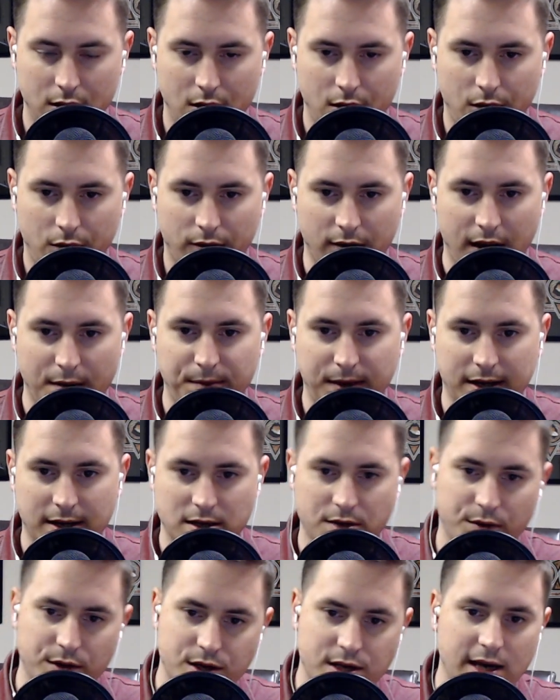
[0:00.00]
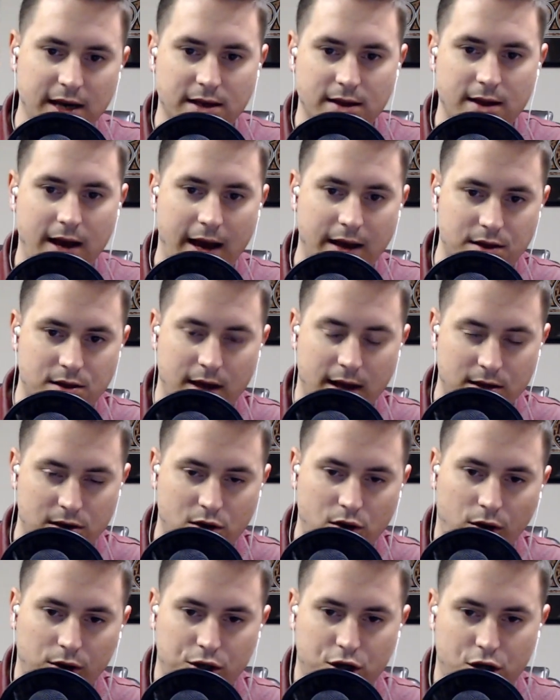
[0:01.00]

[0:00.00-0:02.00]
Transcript: right? Because then we're seeing as, as culture